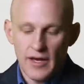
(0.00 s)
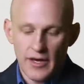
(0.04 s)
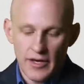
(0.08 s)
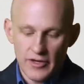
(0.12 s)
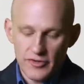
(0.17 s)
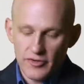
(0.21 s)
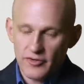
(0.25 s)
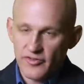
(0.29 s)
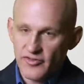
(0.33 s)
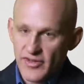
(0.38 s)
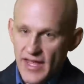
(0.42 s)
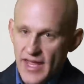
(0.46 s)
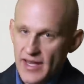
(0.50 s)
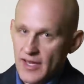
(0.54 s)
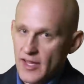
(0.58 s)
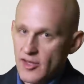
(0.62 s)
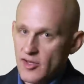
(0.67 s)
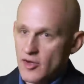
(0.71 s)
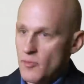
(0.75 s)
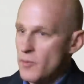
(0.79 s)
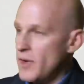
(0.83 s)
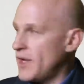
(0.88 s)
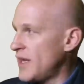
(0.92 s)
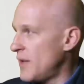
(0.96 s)

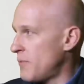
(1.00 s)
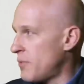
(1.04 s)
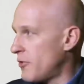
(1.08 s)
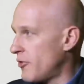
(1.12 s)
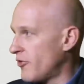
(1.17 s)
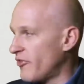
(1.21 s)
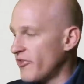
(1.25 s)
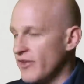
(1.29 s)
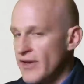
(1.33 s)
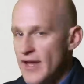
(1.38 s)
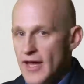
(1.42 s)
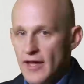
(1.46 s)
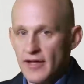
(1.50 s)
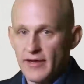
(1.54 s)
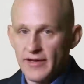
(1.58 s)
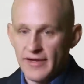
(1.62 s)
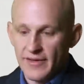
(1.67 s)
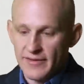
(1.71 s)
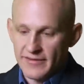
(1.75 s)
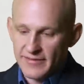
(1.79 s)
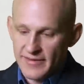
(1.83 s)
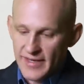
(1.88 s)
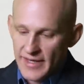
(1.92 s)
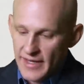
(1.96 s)
understanding your money
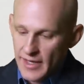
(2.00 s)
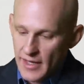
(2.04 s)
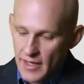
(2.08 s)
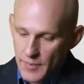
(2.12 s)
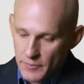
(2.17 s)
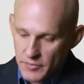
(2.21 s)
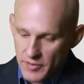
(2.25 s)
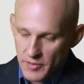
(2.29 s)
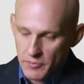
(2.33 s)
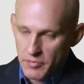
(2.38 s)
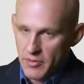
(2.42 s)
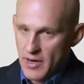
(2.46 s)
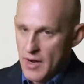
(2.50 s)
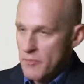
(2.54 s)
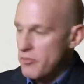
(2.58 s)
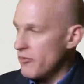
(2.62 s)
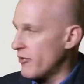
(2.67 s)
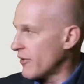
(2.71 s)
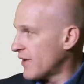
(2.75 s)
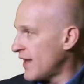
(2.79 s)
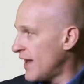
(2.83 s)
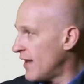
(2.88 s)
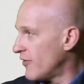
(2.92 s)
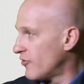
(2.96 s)
personality, setting up your
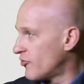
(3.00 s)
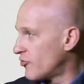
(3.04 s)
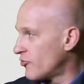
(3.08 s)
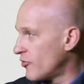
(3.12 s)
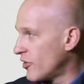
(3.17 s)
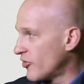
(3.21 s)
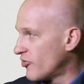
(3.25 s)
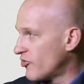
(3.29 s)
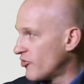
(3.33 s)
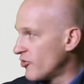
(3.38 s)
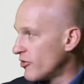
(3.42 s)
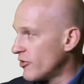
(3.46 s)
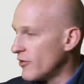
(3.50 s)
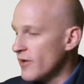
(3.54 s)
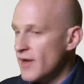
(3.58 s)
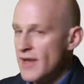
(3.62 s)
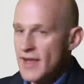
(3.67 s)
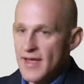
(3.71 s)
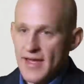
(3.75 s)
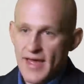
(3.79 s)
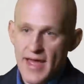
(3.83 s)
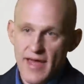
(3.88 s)
proper account structure,